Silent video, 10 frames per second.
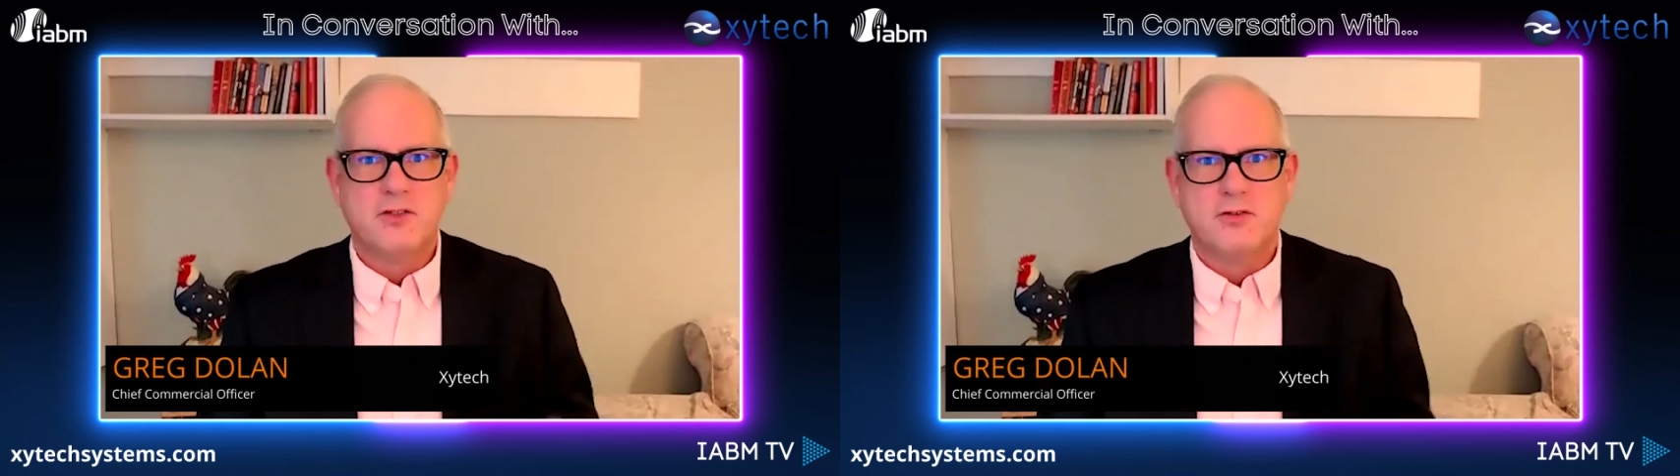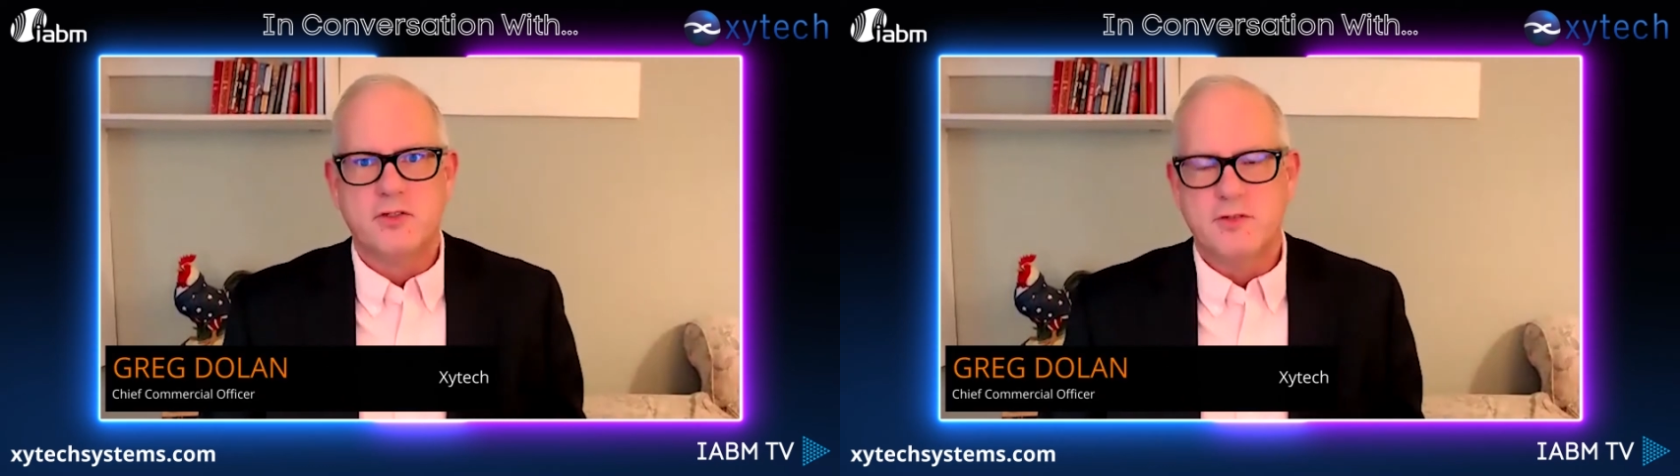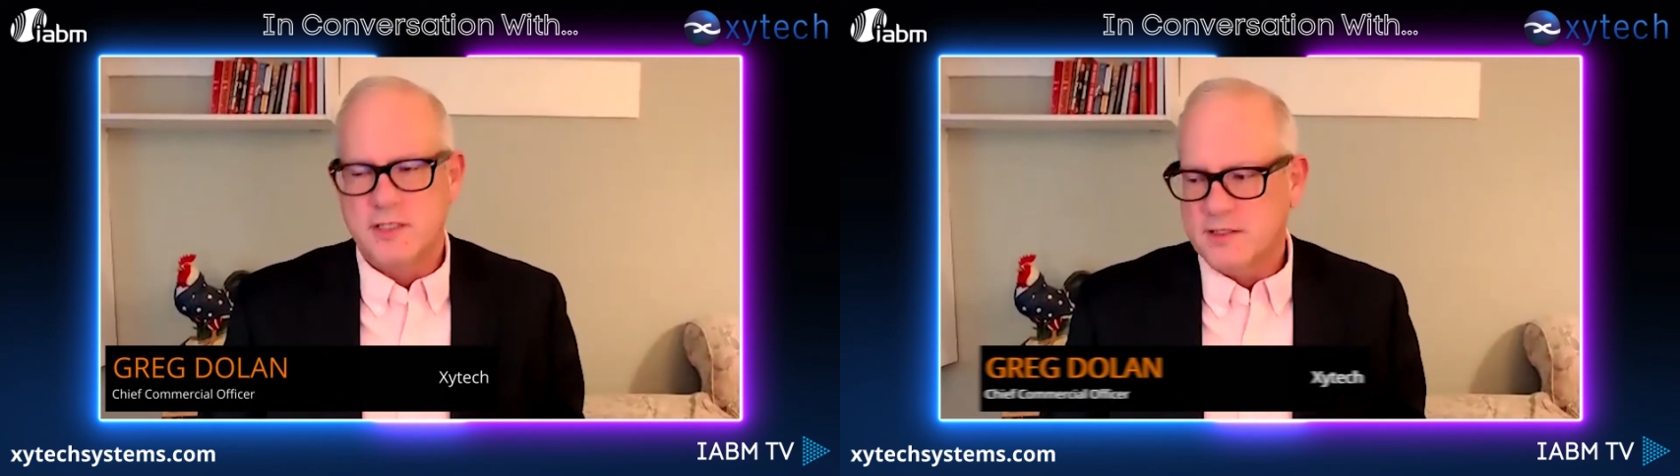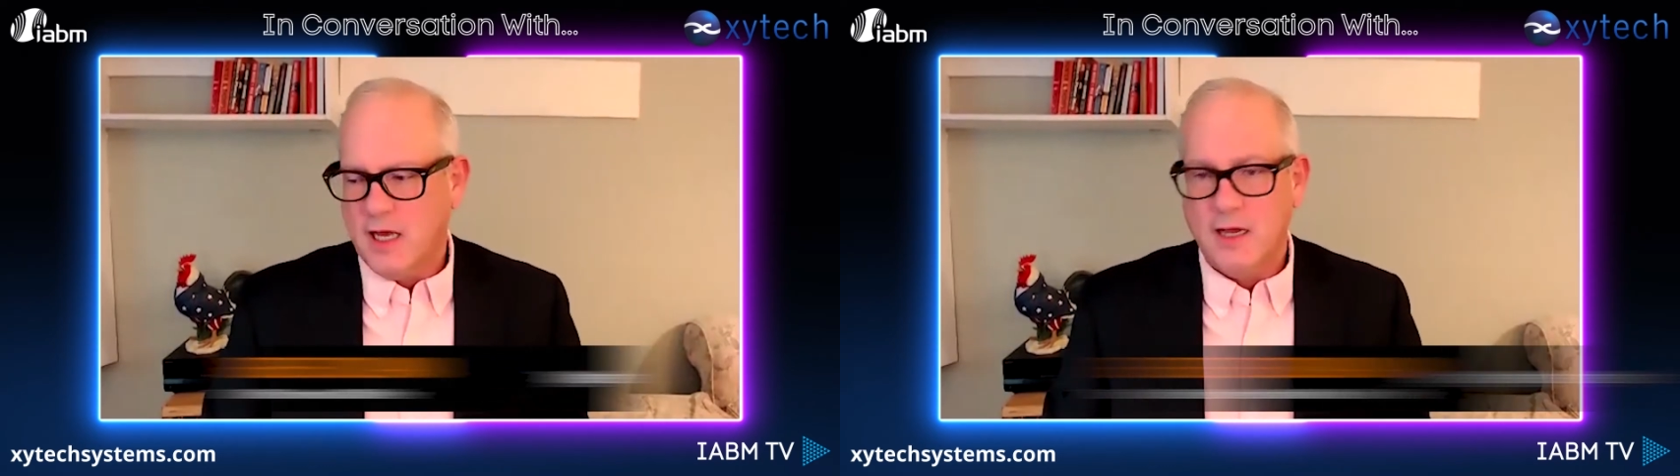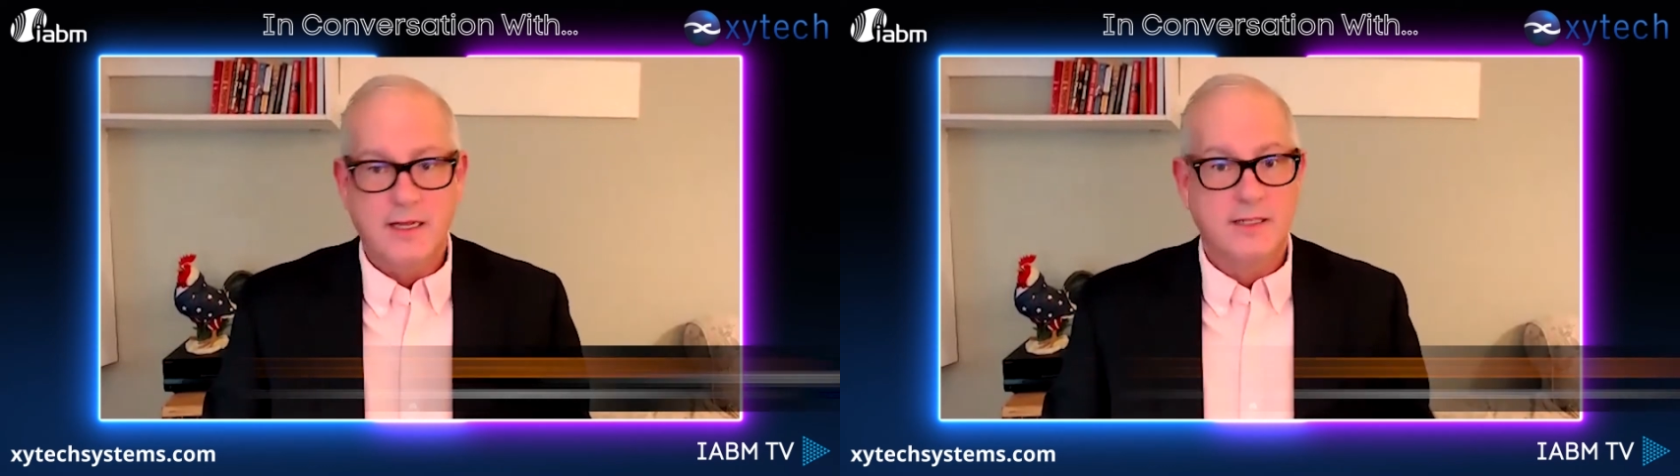duties
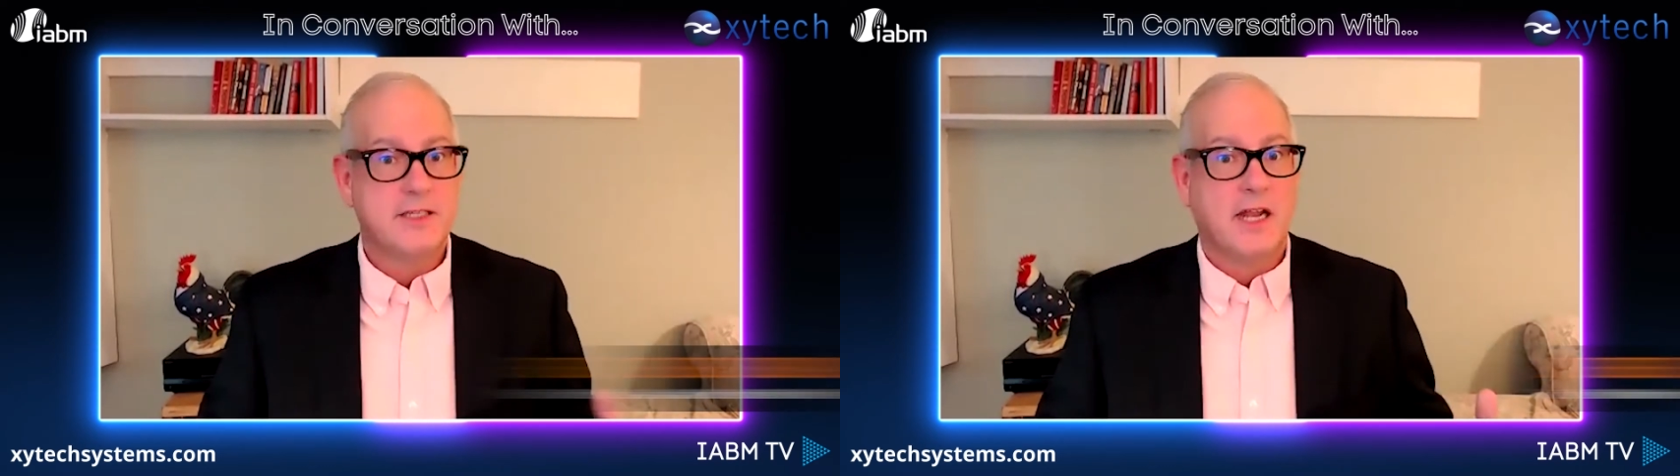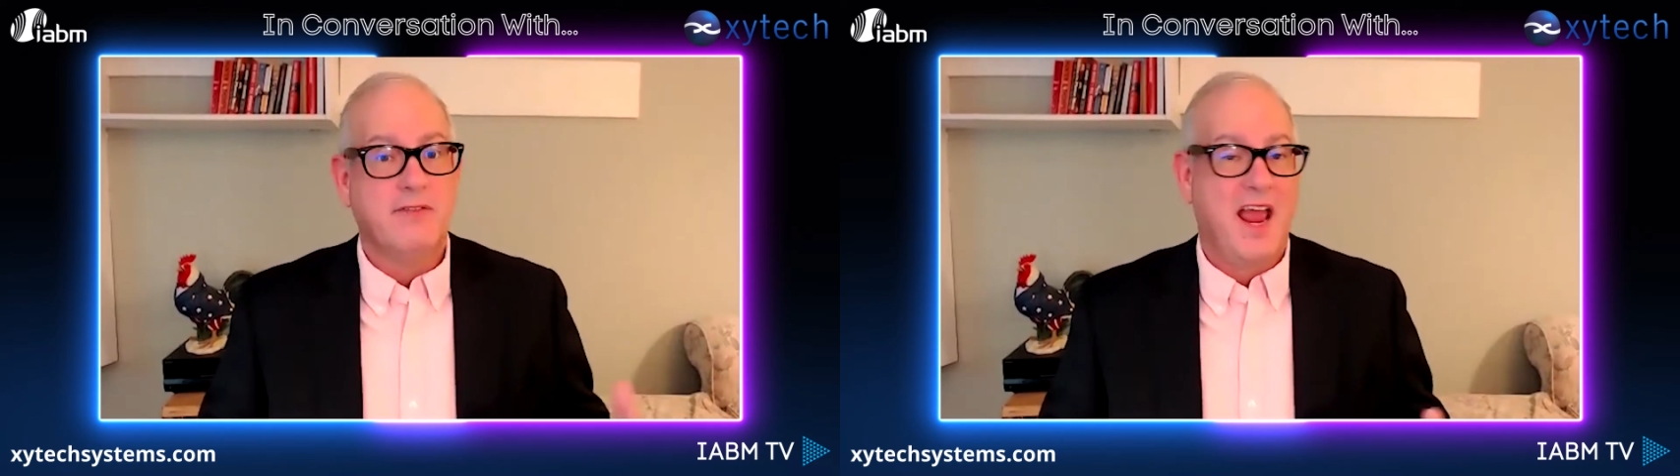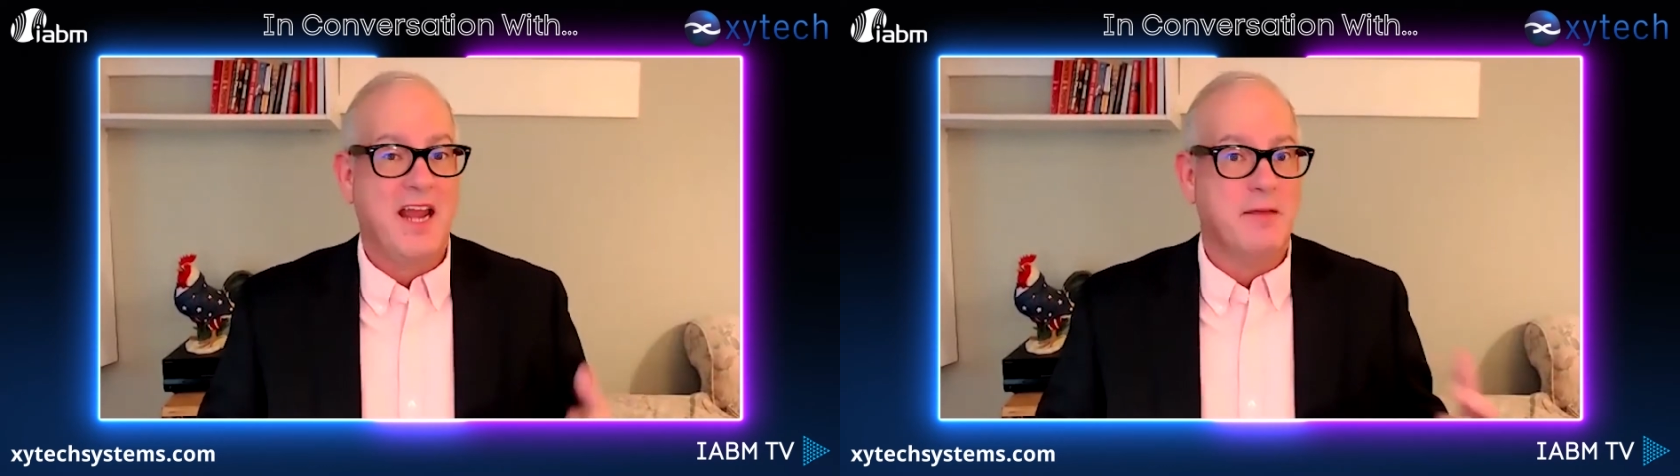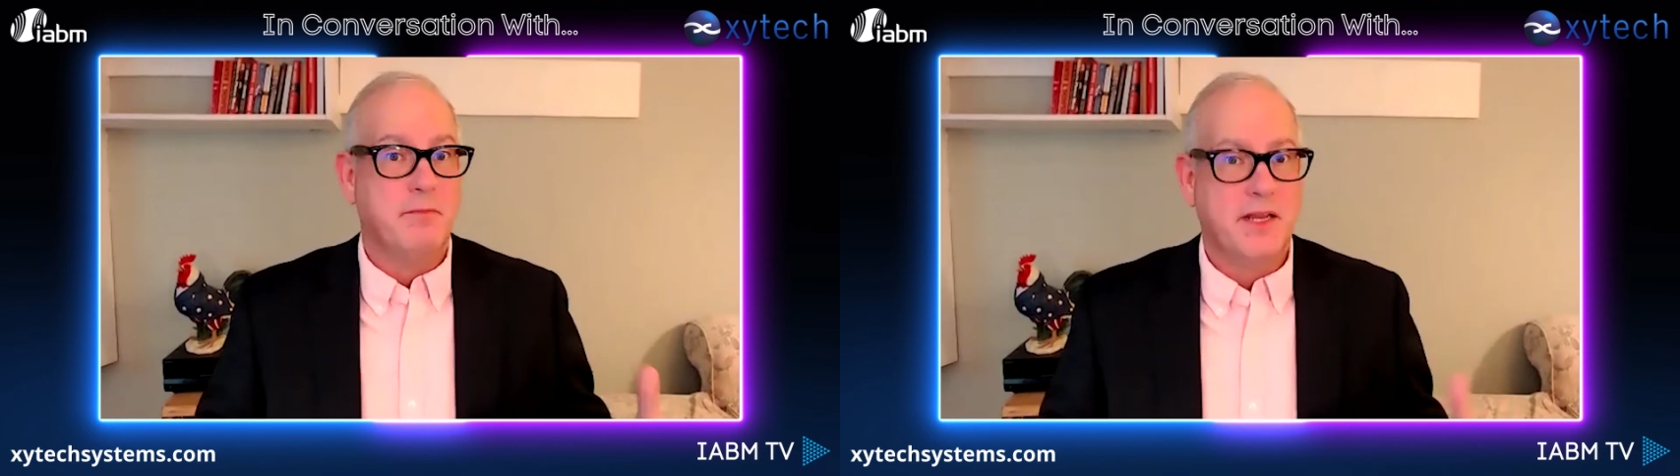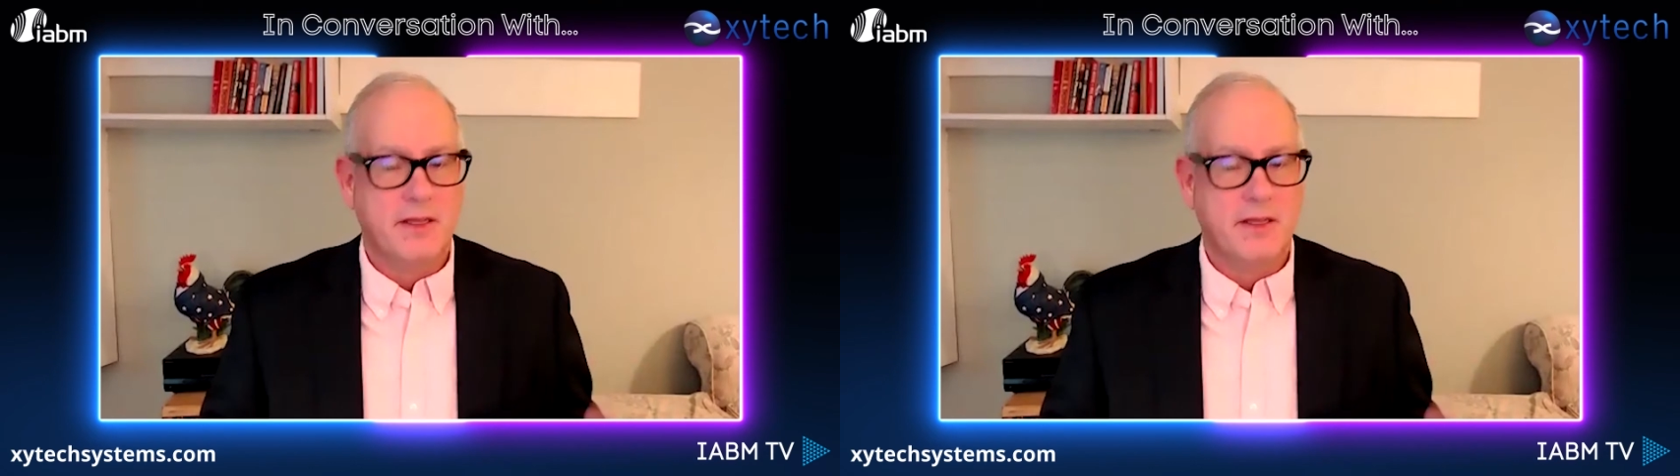inside of any media